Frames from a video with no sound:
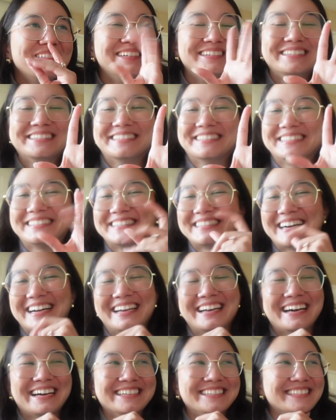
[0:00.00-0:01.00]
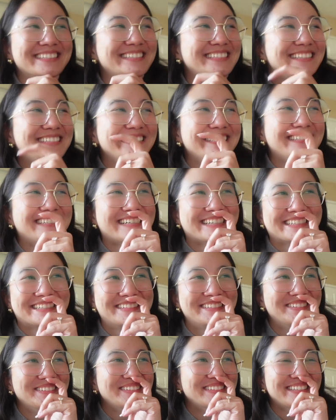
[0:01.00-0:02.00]
Ugh, and I
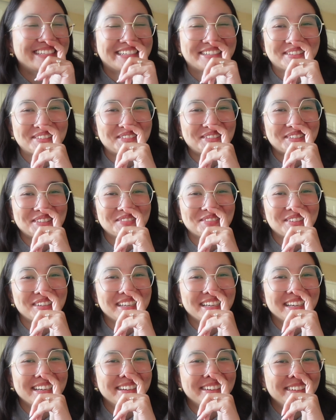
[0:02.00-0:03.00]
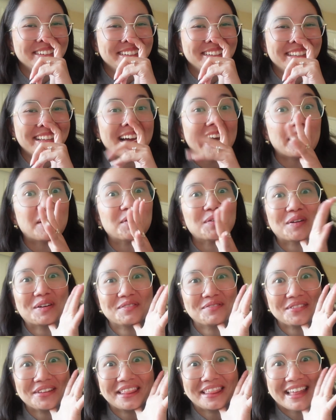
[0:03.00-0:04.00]
don't want to be
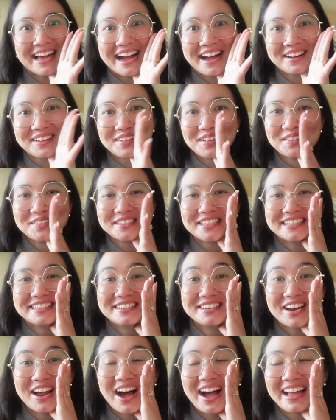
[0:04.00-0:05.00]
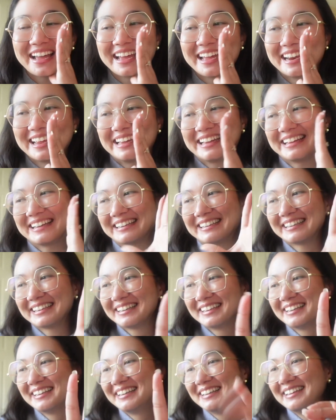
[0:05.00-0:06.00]
that close and not hit it.
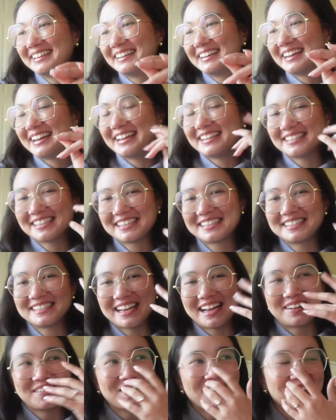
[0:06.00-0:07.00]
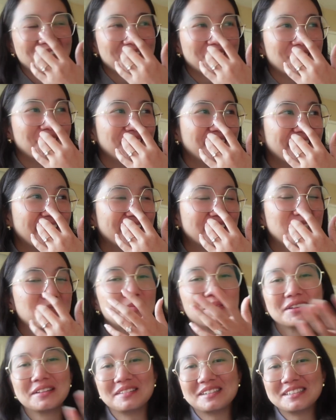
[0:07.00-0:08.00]
It's like psychological. It's
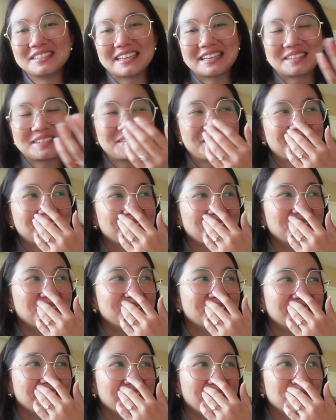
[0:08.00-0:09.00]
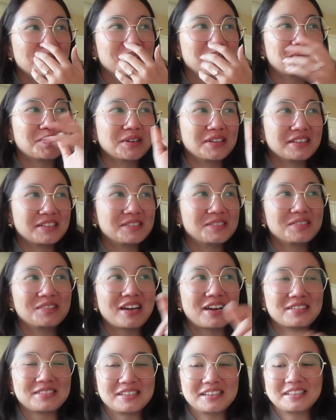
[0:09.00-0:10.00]
completely psychological. So I'm gonna put the
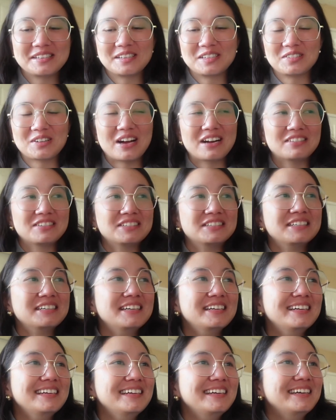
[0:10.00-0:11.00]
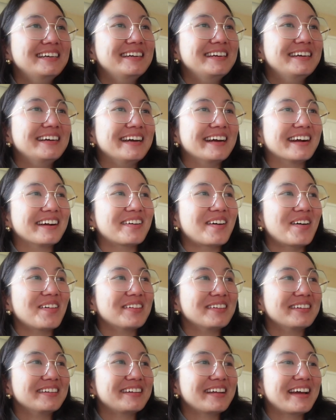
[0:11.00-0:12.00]
$2,000 into travel and call
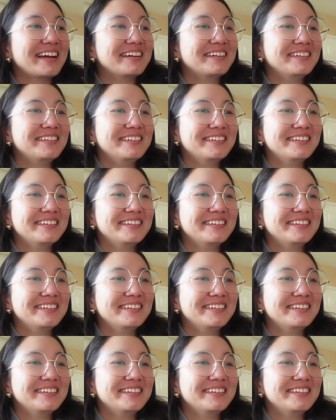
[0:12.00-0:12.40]
it a day.